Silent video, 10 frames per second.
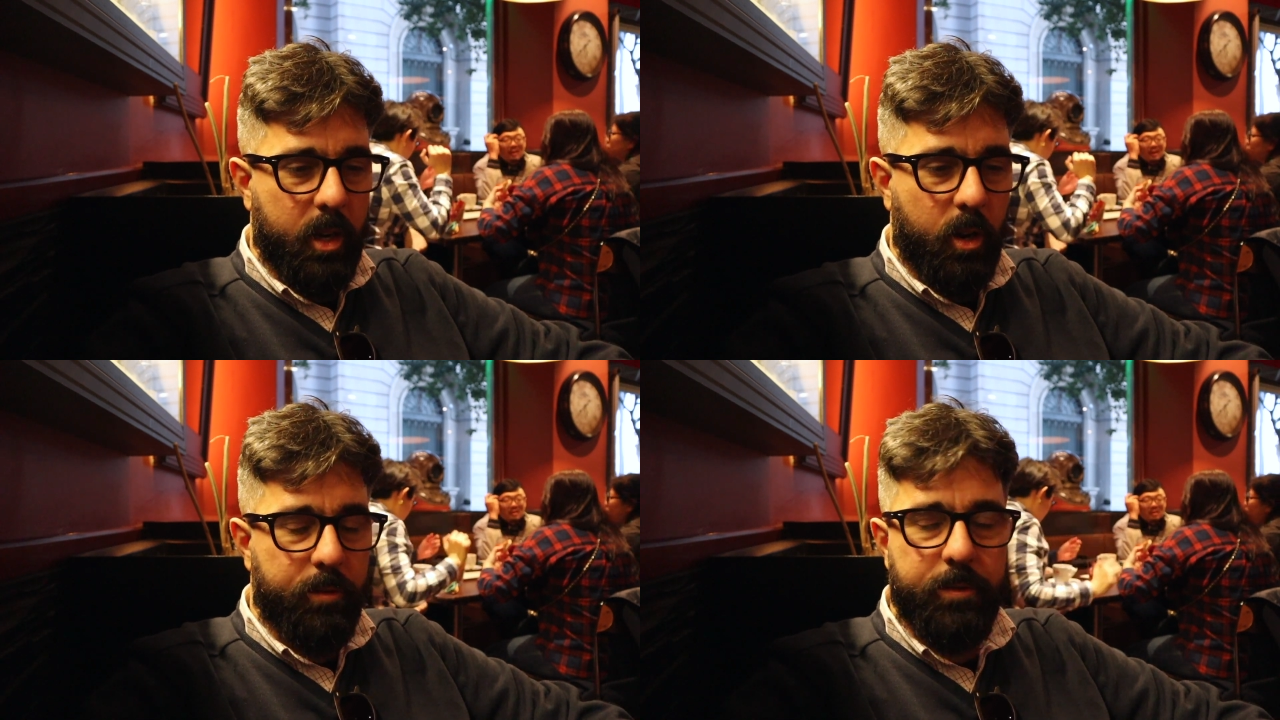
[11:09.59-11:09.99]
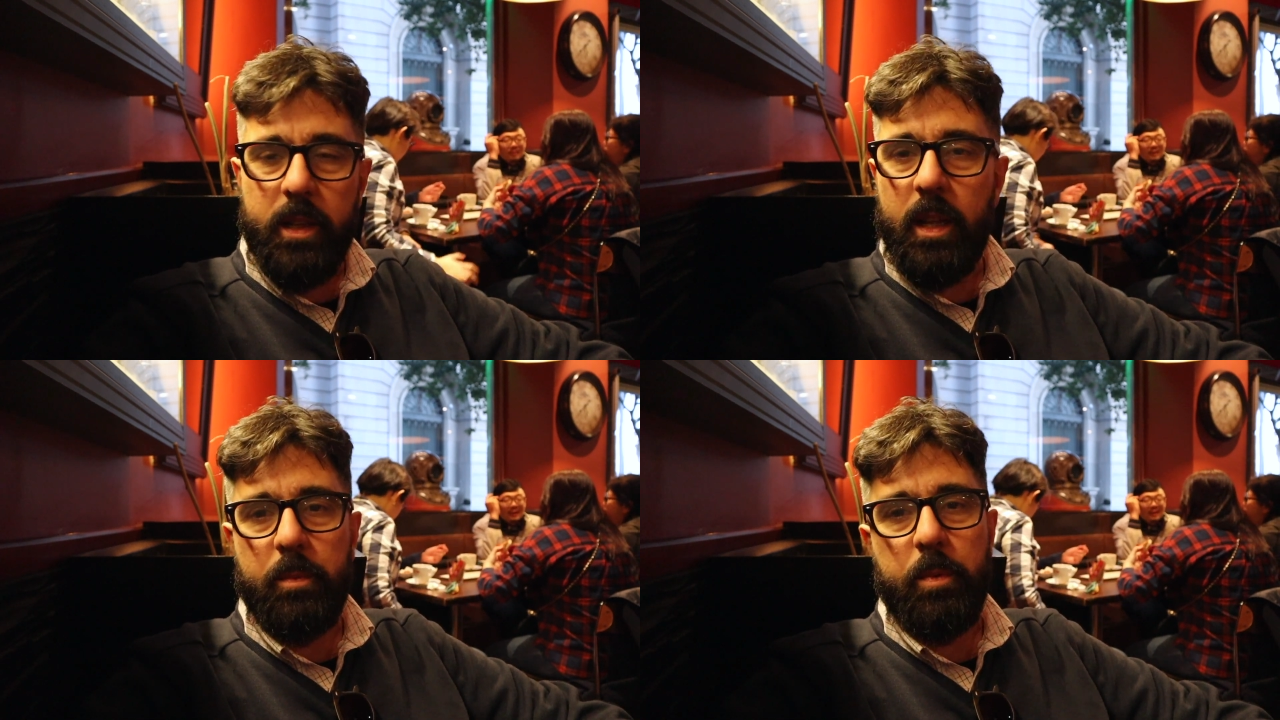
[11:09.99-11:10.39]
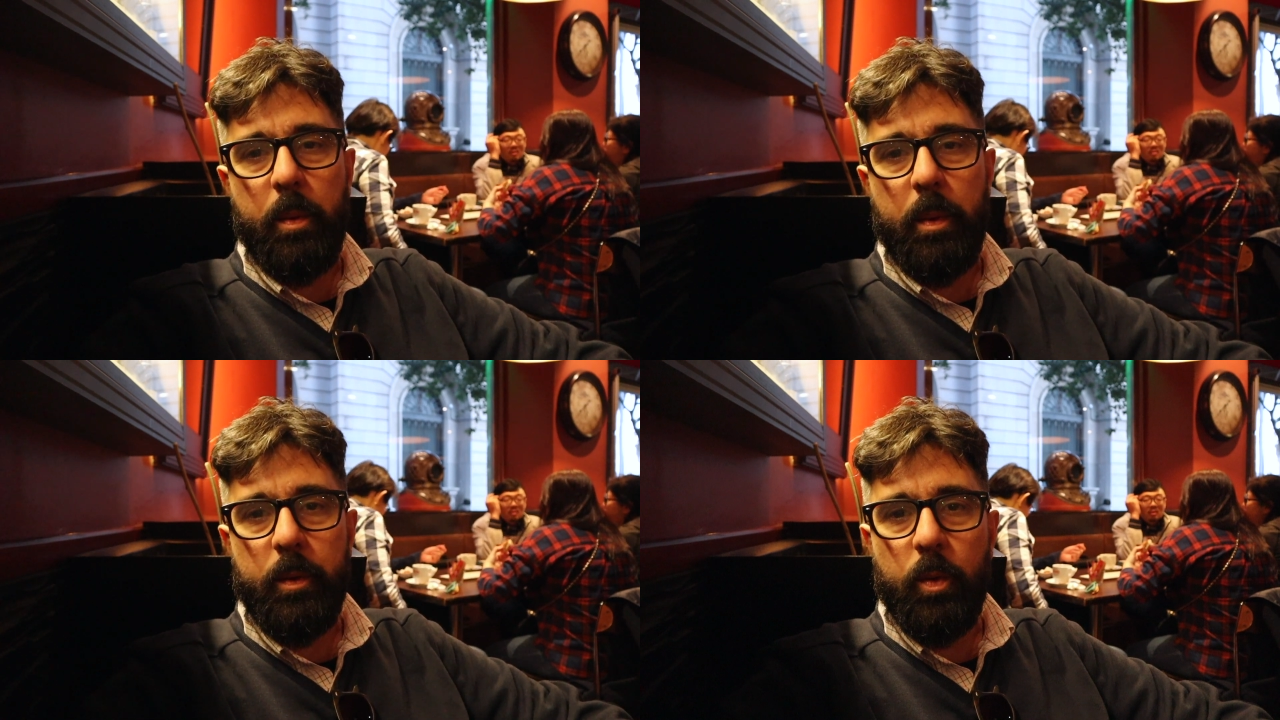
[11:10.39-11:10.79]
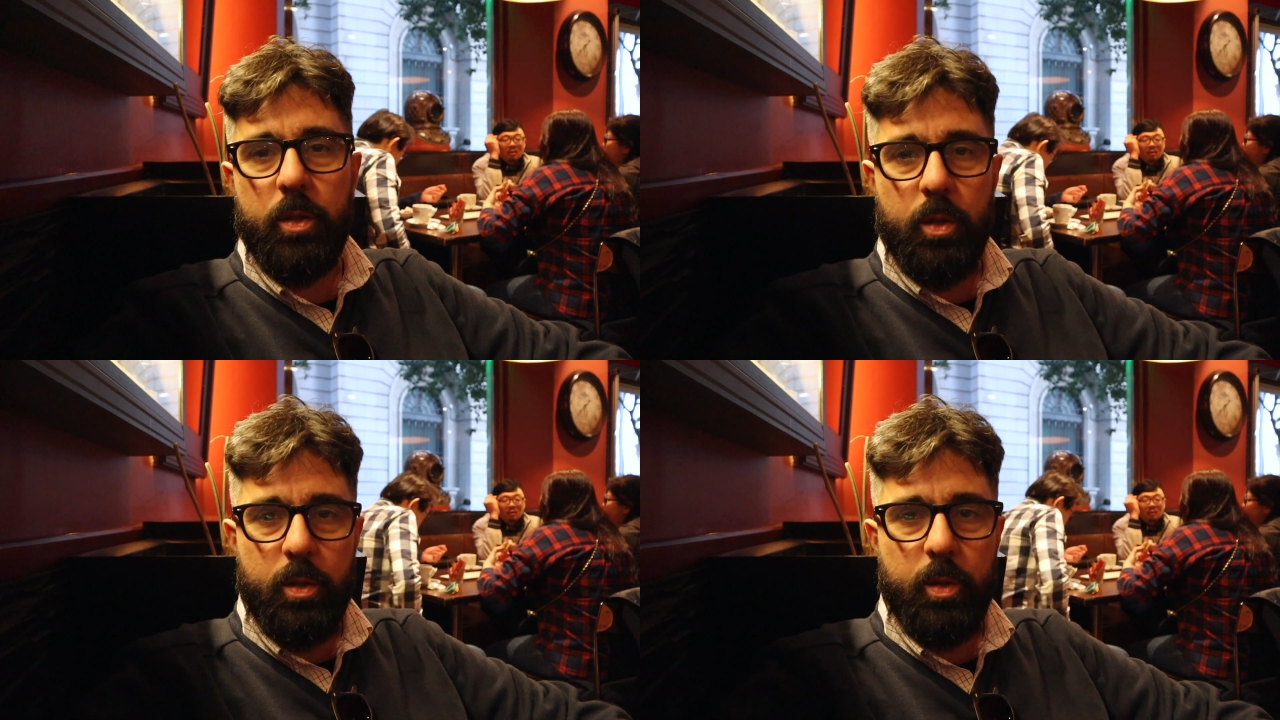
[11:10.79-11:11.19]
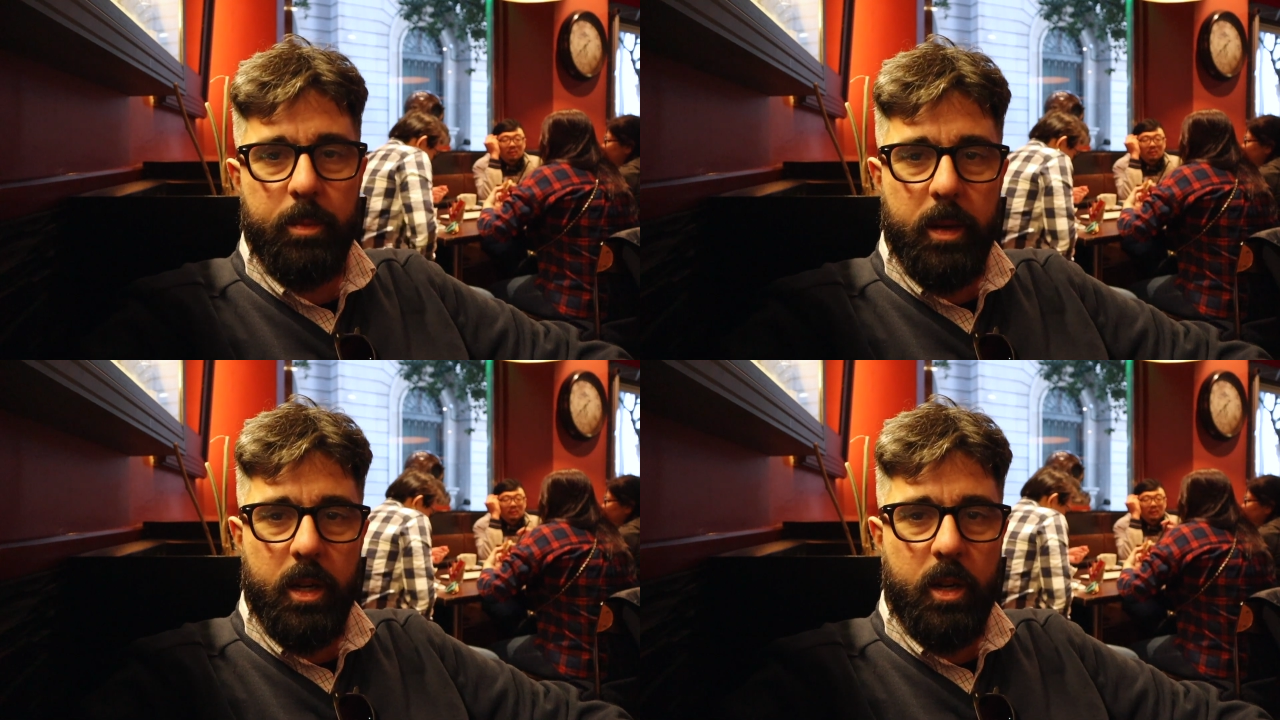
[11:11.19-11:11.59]
coffee that probably was also
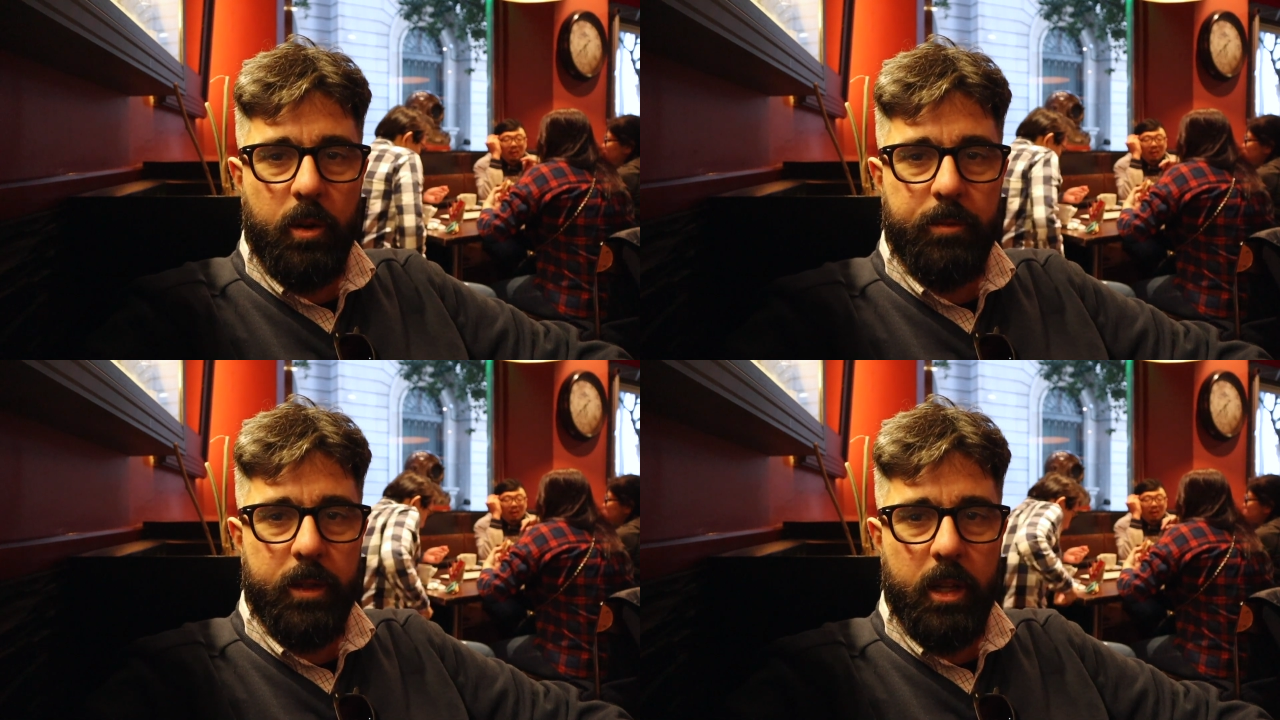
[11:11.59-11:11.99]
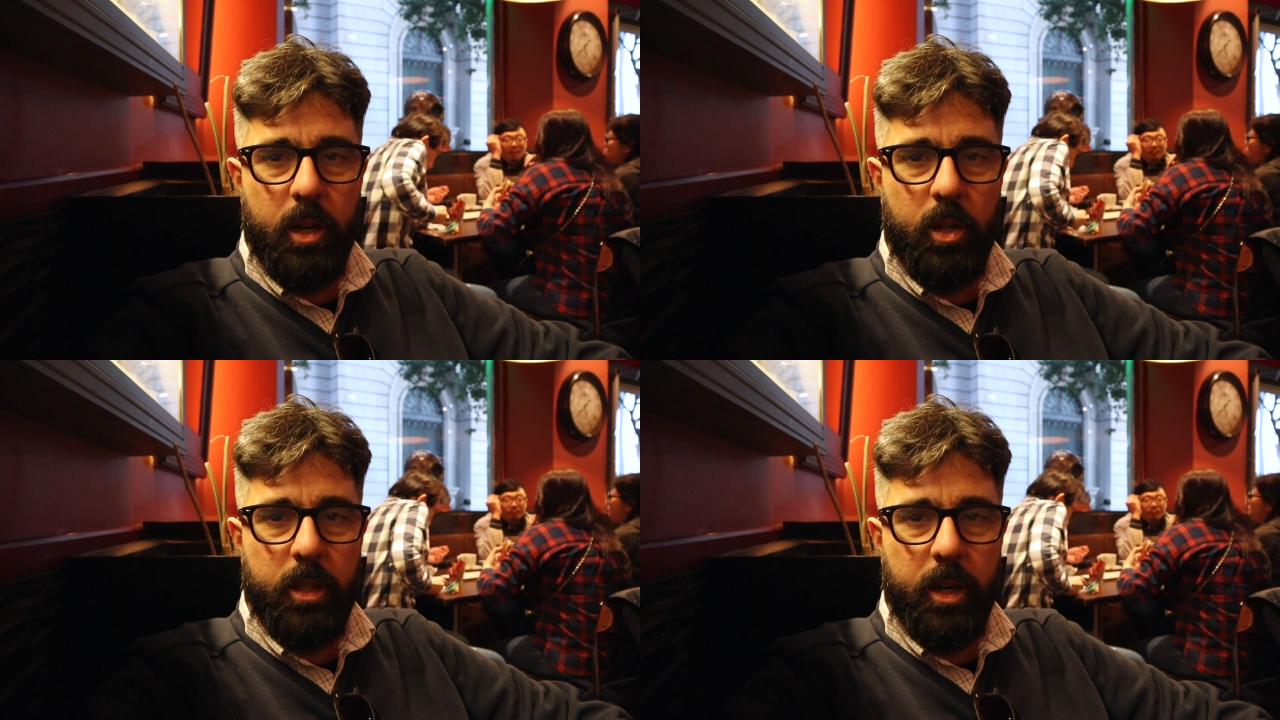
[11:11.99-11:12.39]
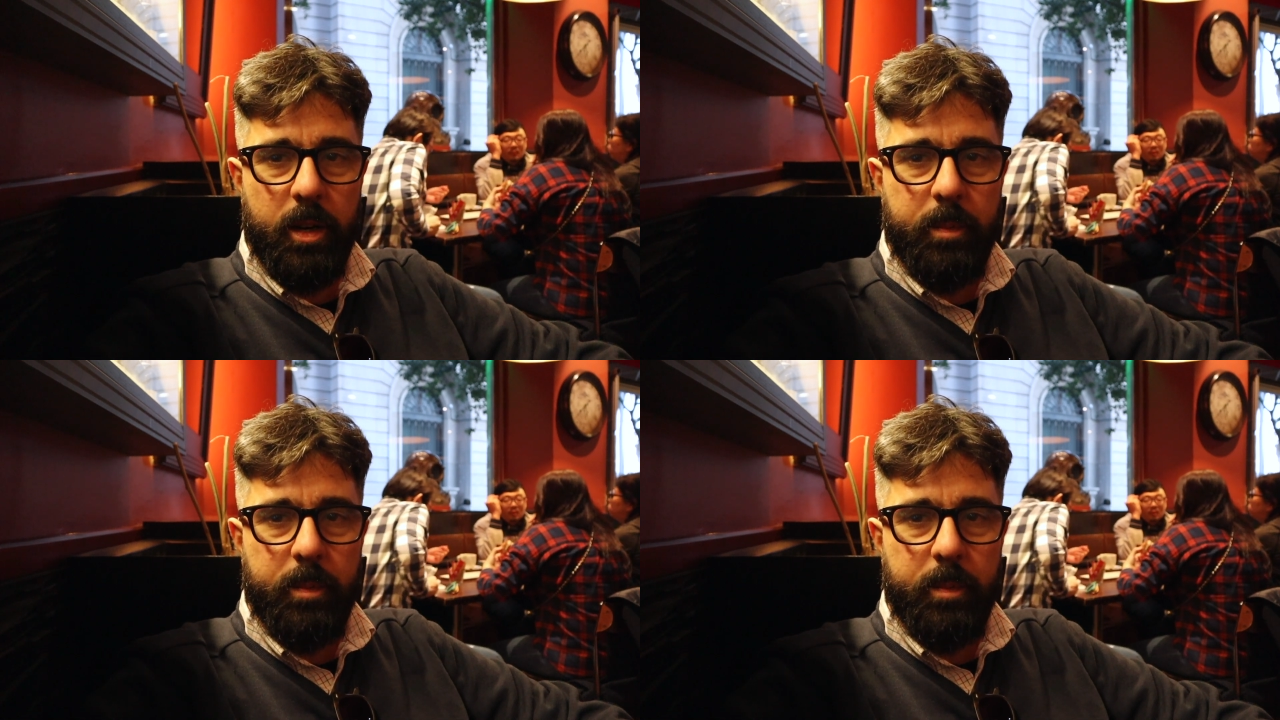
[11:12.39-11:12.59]
better coffee than other.